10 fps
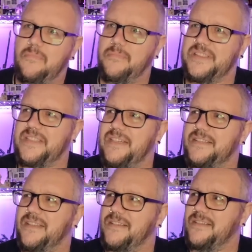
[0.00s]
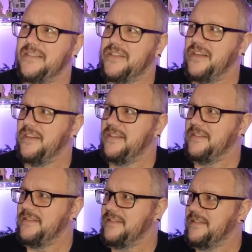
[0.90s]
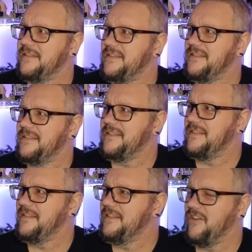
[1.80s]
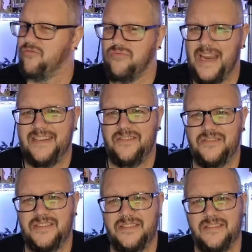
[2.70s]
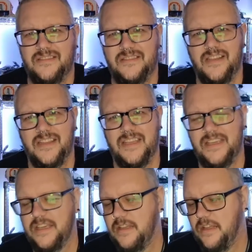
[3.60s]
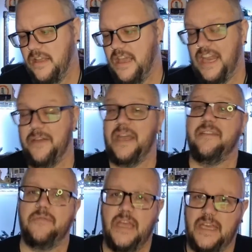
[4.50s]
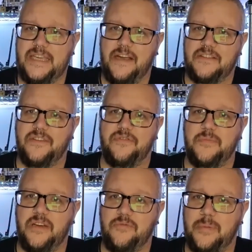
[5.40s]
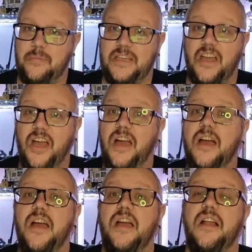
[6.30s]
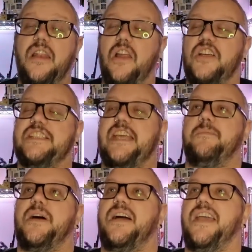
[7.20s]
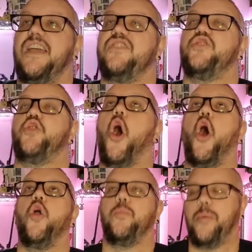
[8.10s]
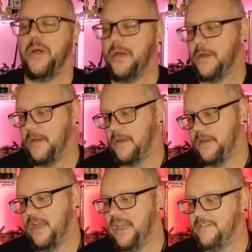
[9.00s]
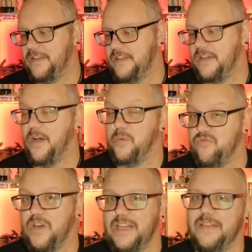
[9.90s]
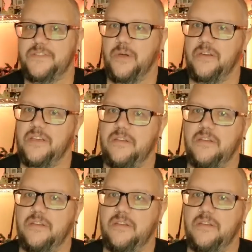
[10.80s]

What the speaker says: Still Shan's granddaughter, I think. Anyway, a character from the Old Republic. Her lightsaber is dope. I love it. I would really love to own it.